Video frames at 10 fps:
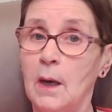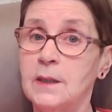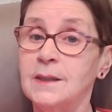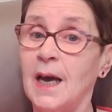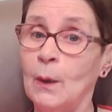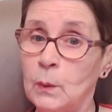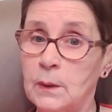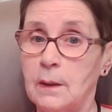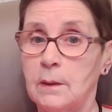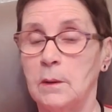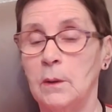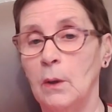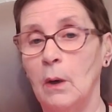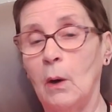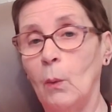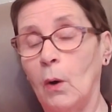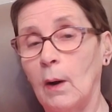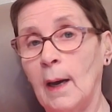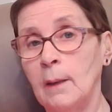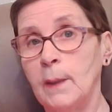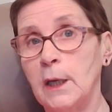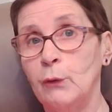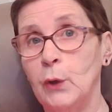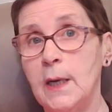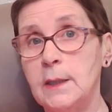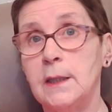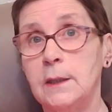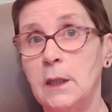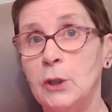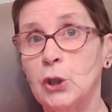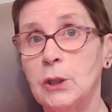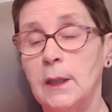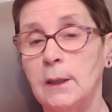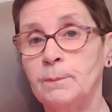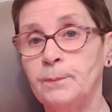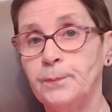astounded at what can be created digitally.